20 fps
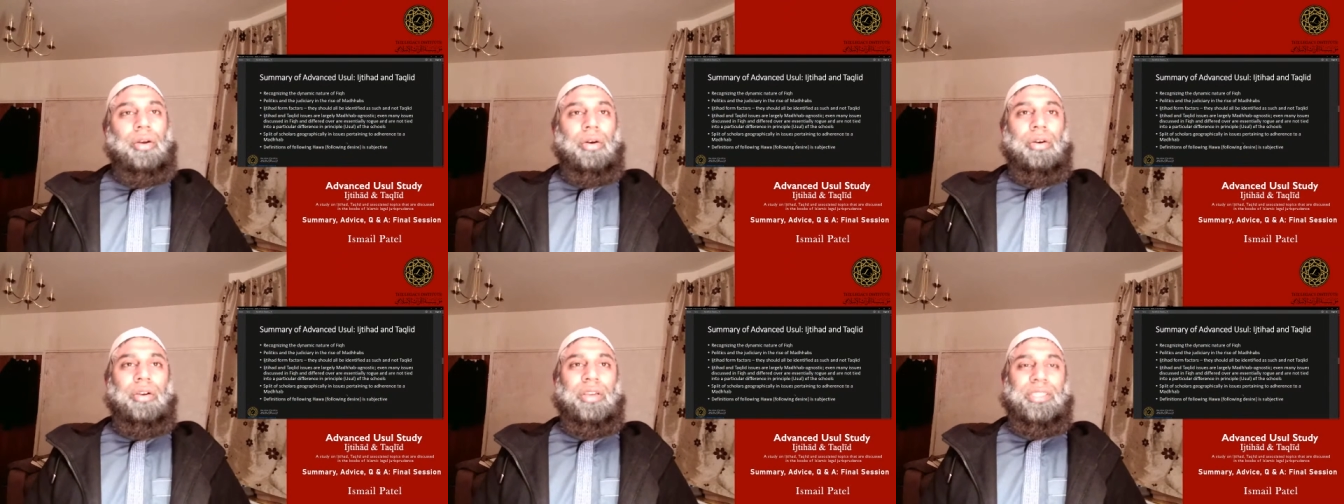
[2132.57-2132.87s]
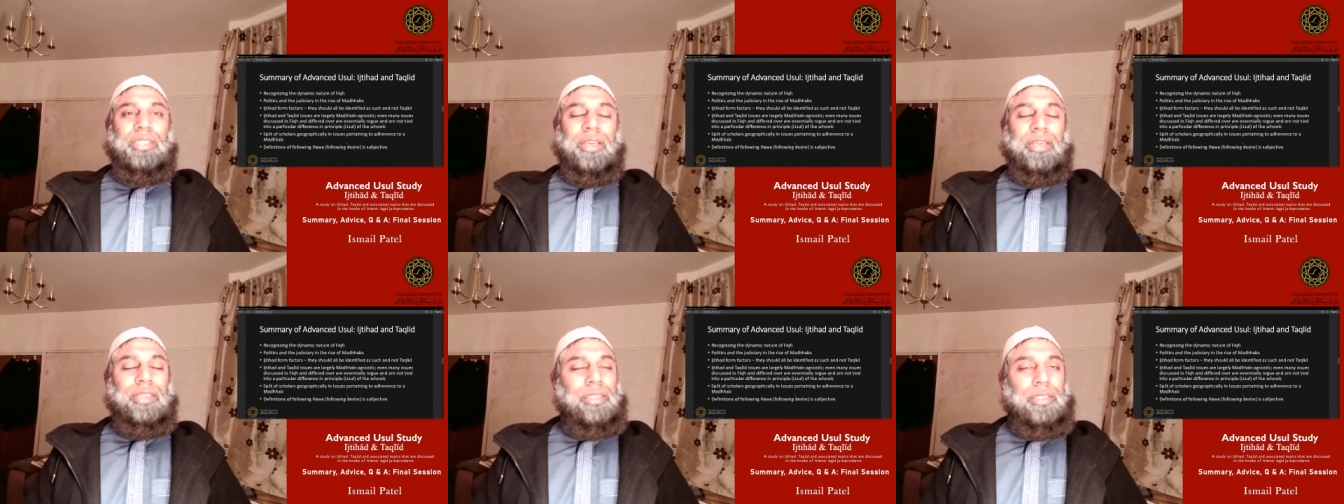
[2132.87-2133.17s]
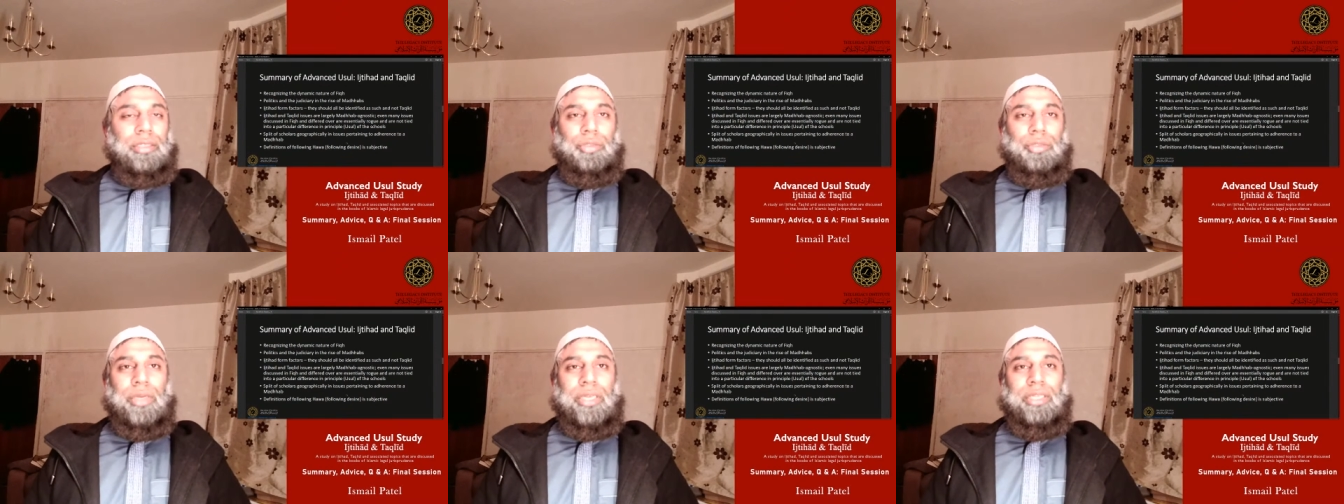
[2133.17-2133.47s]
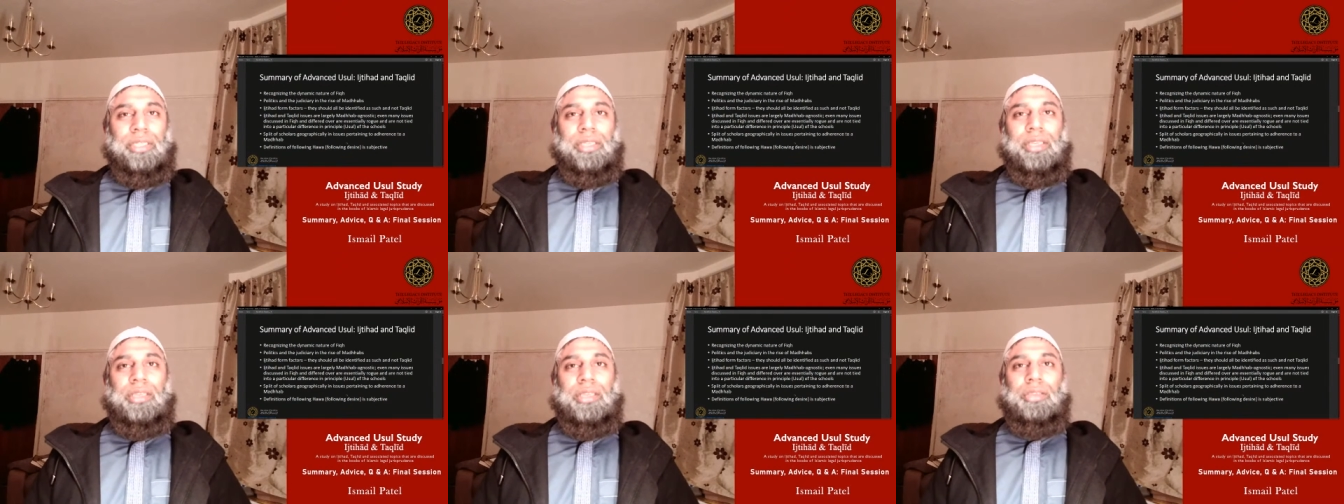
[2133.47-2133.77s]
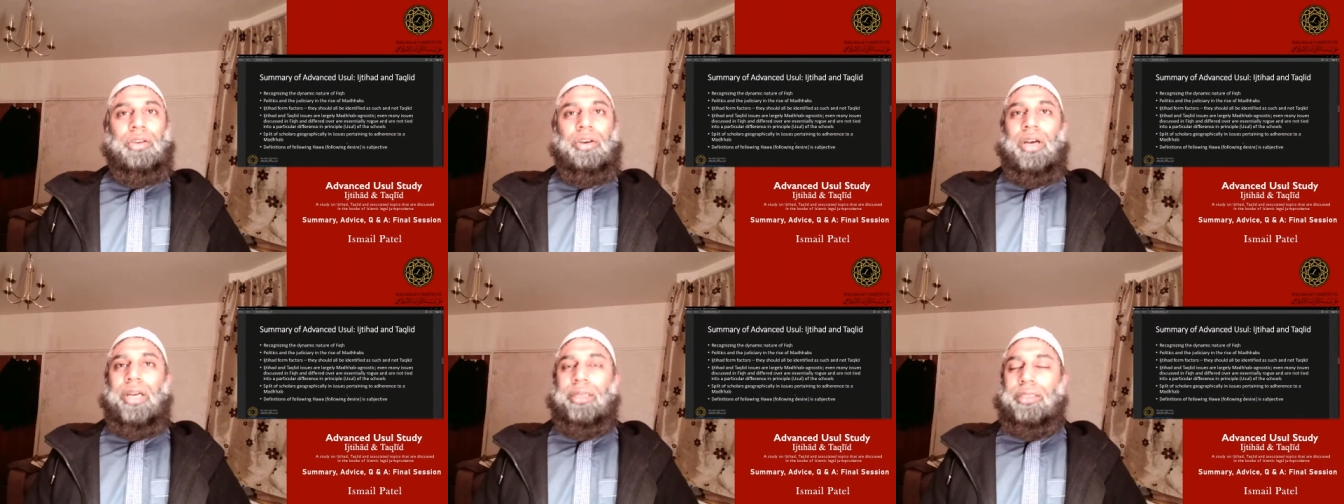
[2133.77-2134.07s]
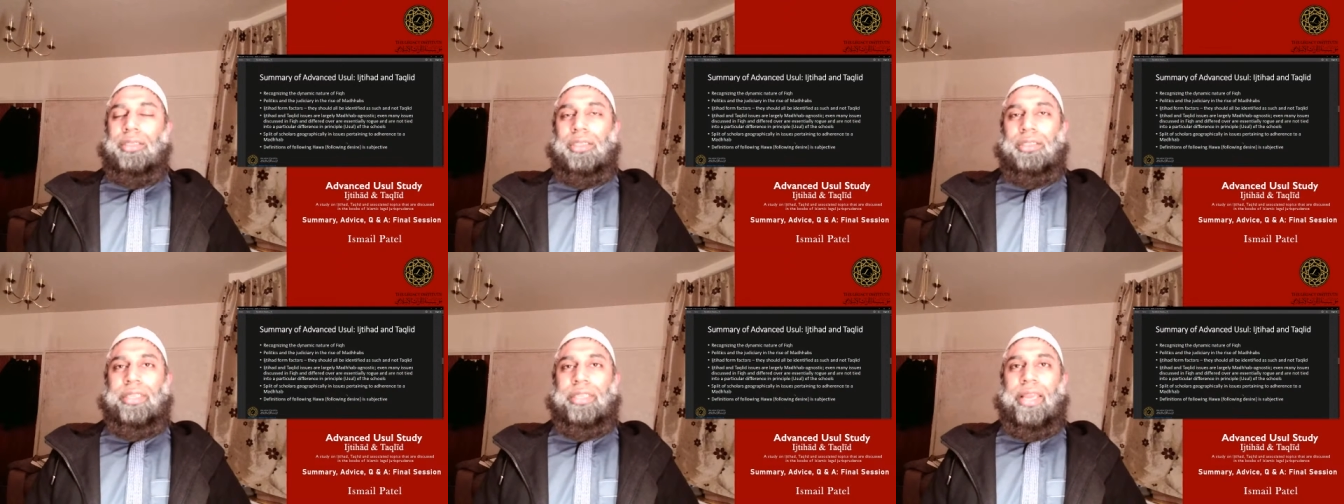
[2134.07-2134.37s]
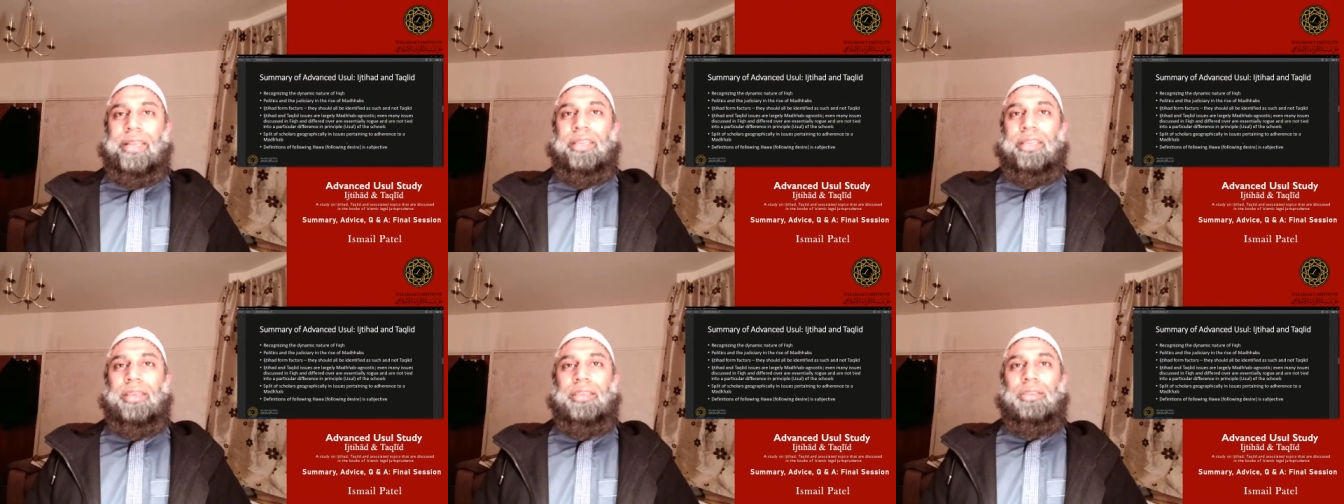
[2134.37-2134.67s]
or it's 120 years, or
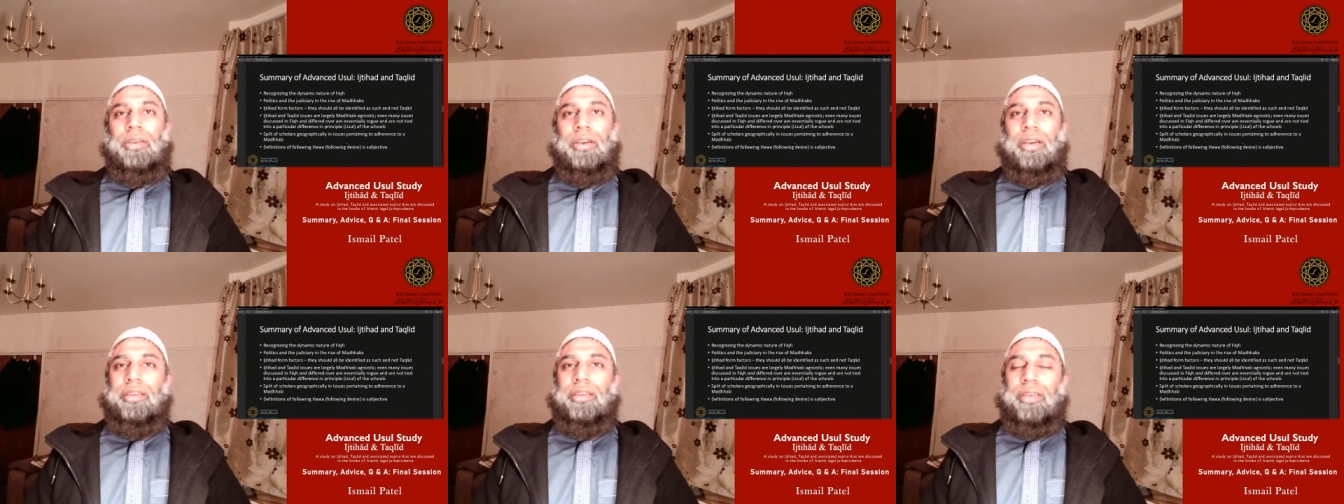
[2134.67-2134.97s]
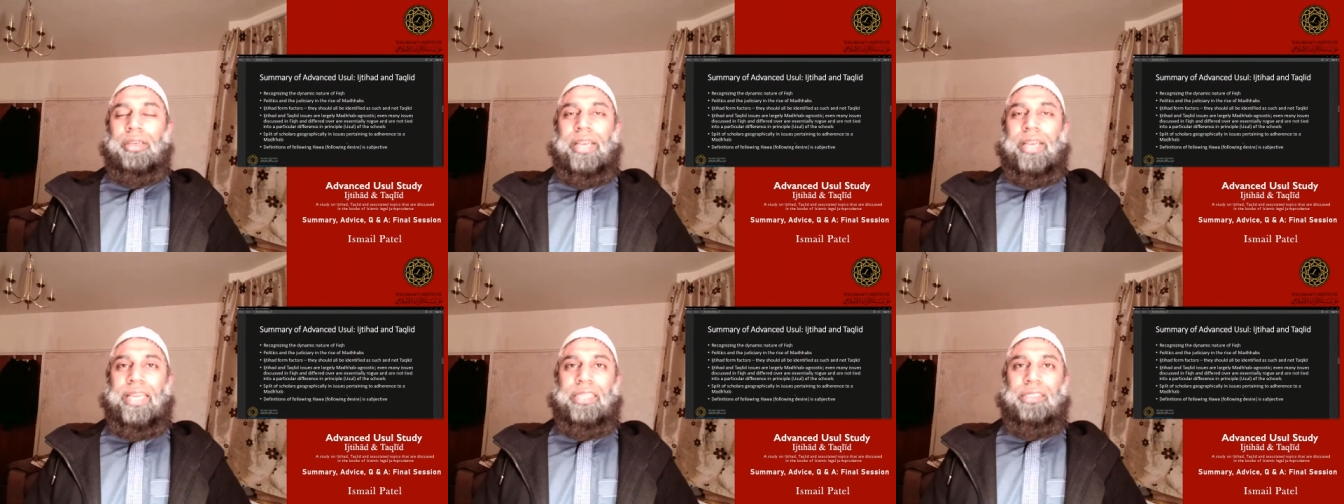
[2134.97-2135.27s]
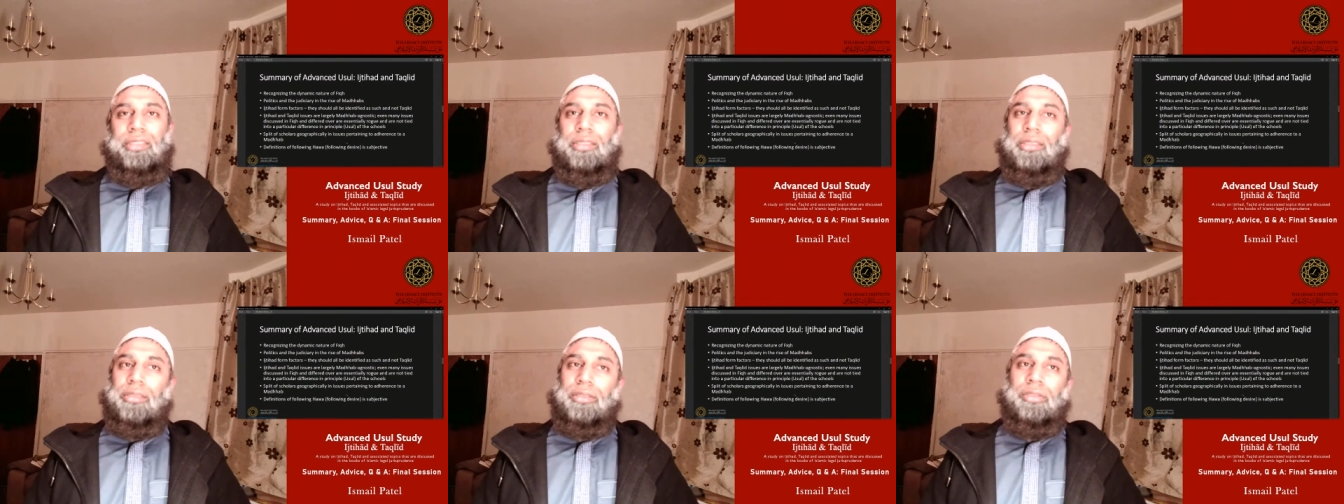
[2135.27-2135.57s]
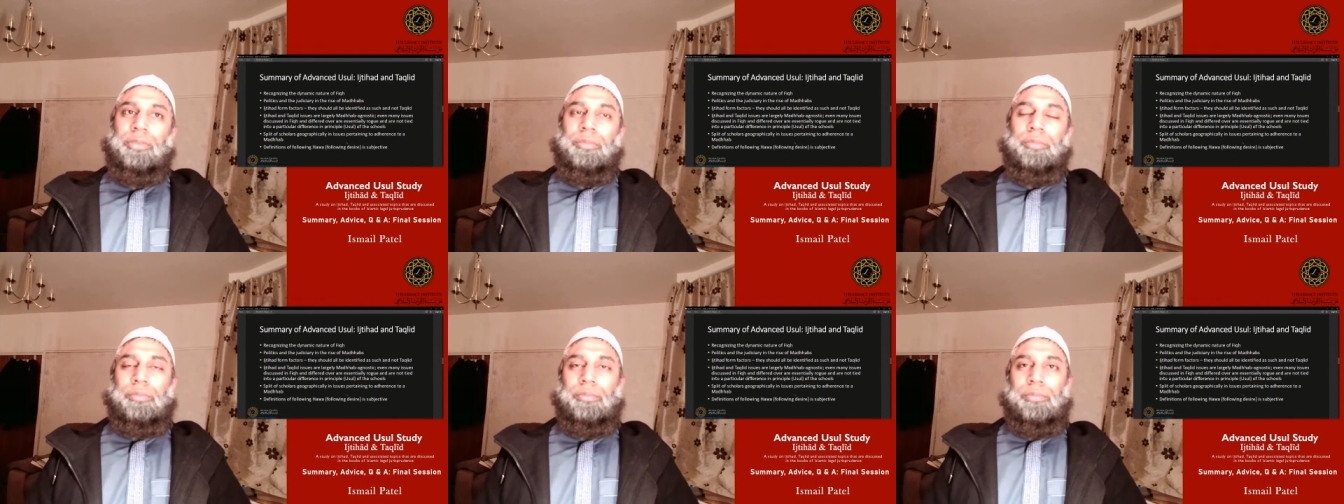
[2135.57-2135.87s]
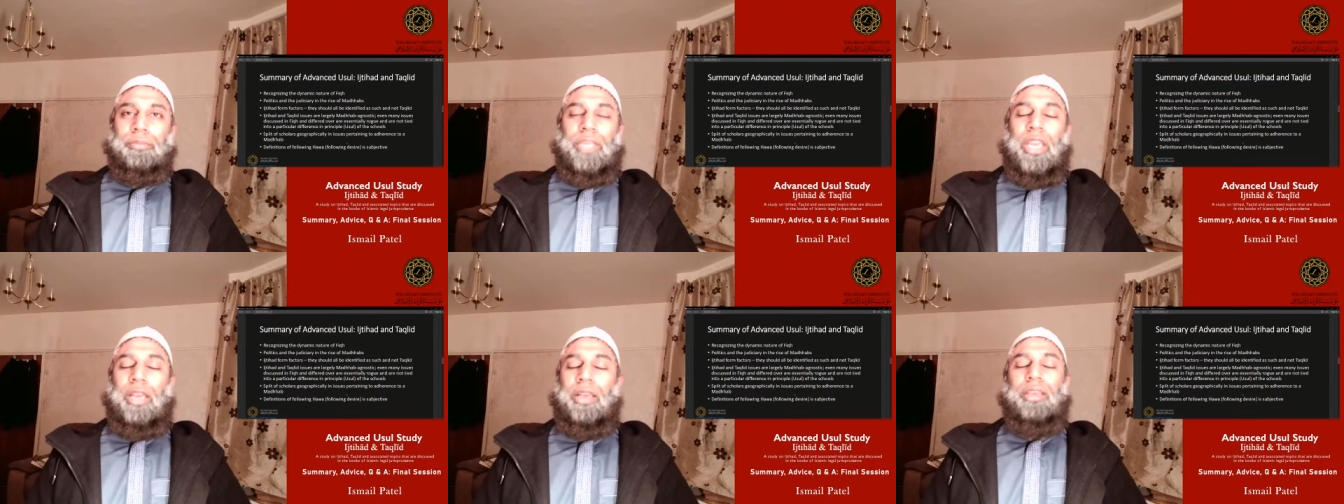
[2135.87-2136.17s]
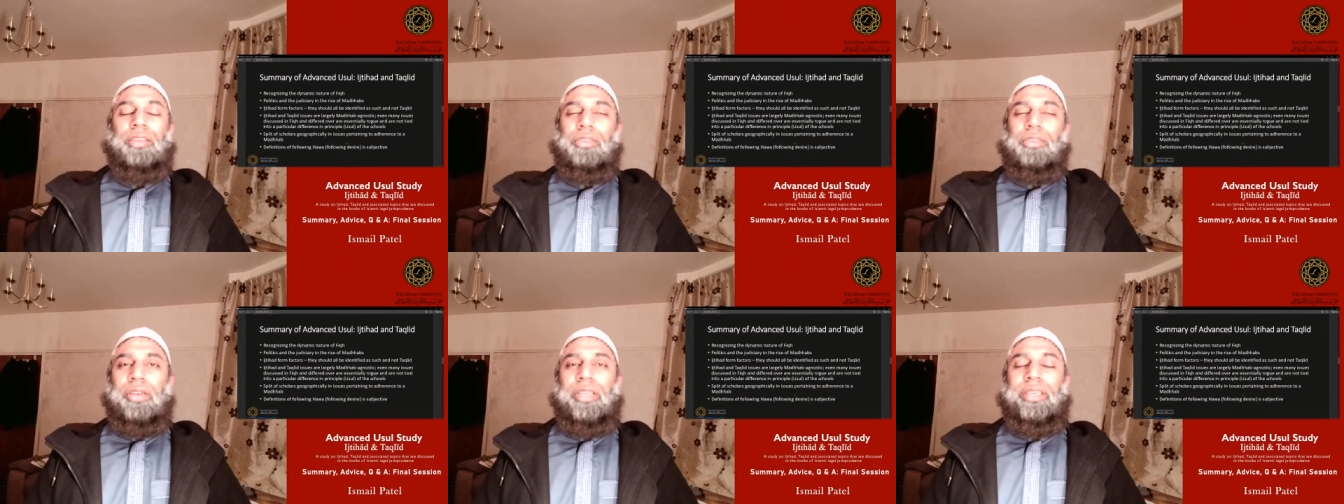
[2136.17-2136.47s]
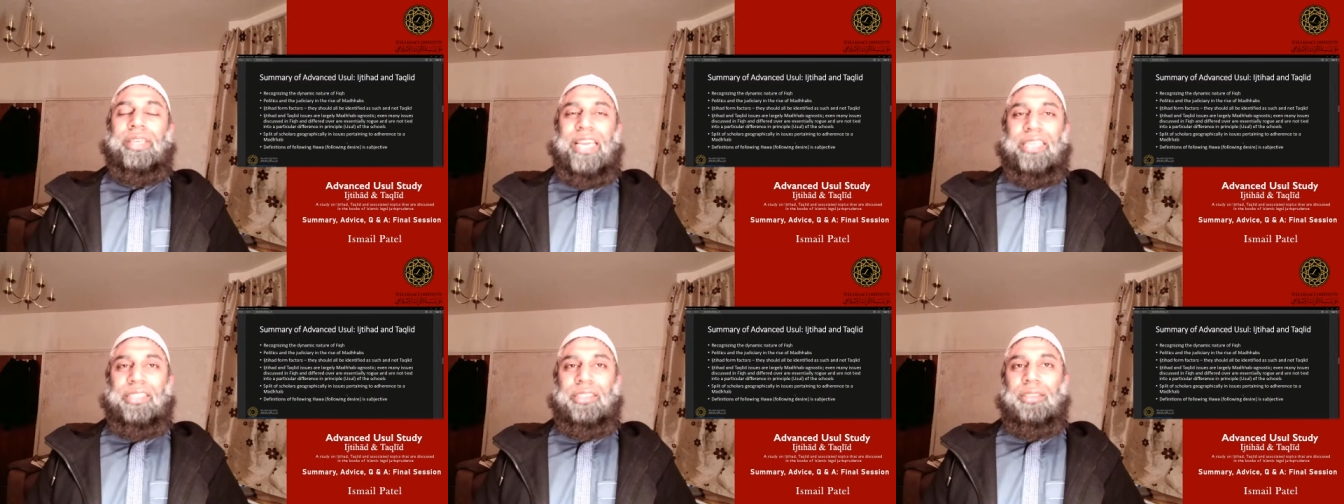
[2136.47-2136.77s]
110 years, or 190 years.
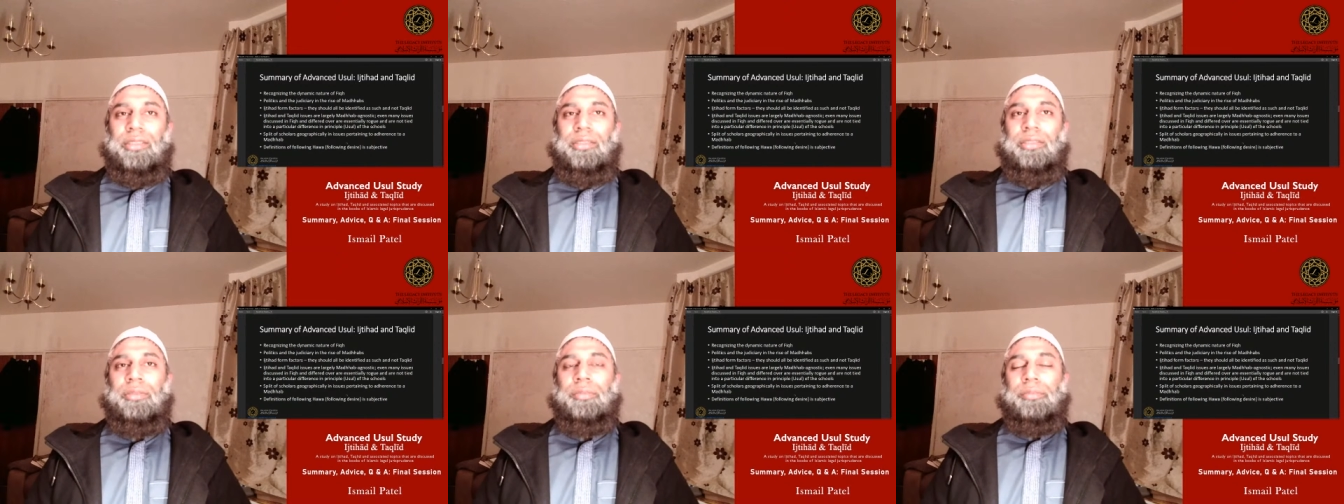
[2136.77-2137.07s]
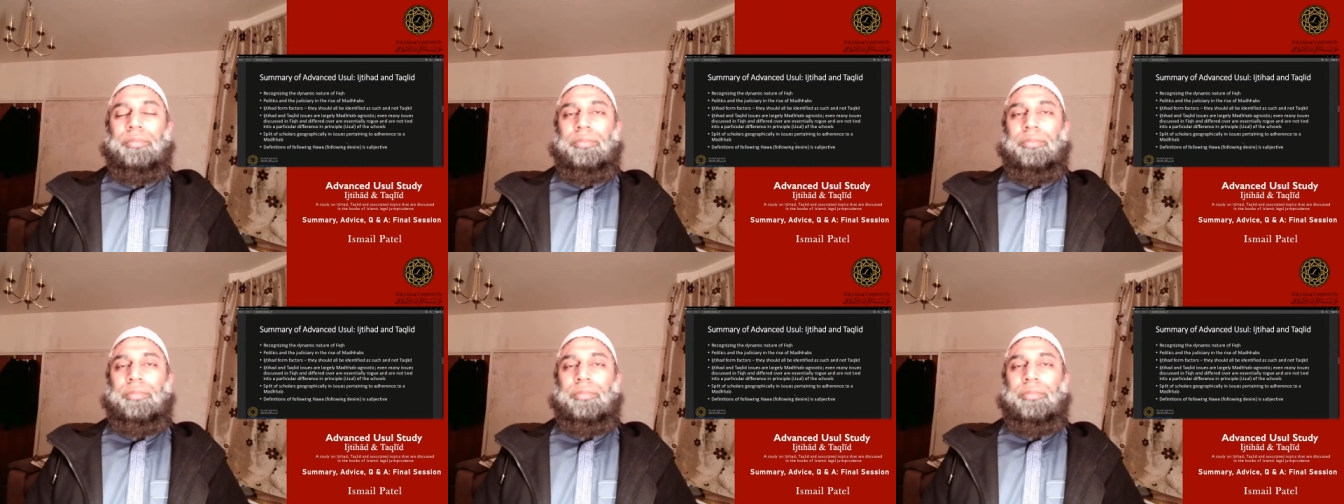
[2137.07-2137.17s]
90 years.